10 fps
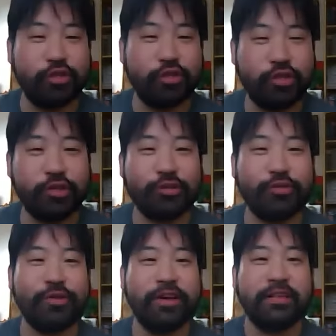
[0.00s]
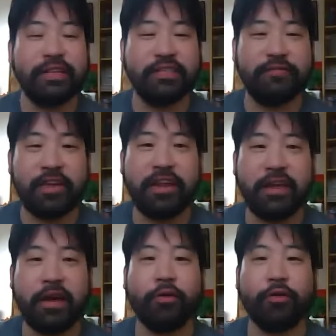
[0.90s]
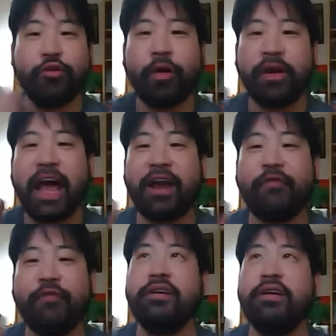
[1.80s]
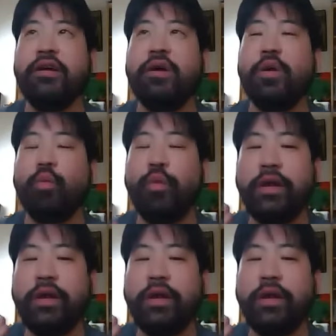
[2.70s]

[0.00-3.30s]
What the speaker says: do this video? You are not a wrestler.